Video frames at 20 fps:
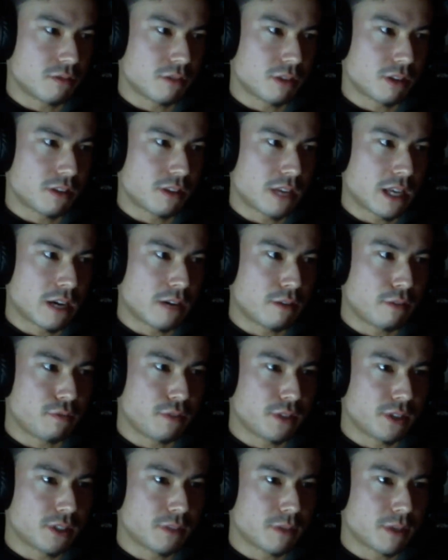with how I
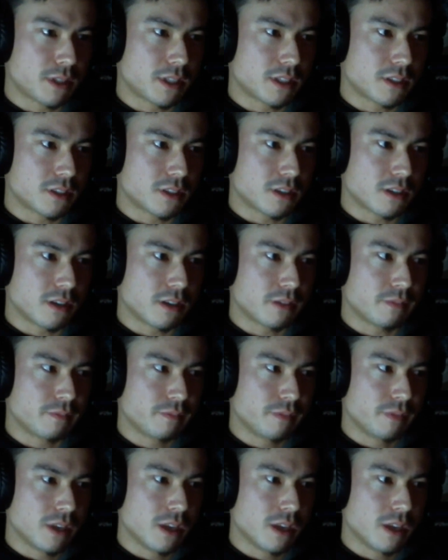felt about that song.